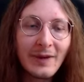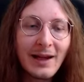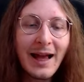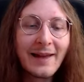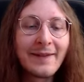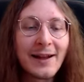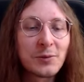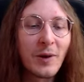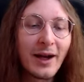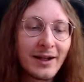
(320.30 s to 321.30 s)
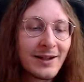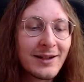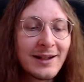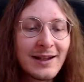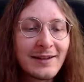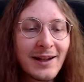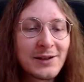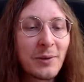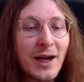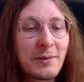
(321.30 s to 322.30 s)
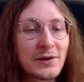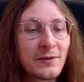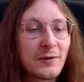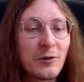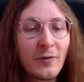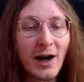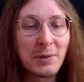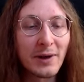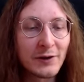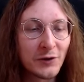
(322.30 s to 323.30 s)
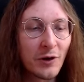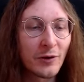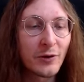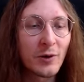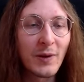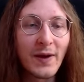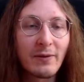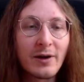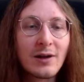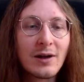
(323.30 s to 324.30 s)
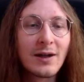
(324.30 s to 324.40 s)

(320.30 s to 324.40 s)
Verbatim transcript: And that's why I was a few fragments short or whatever.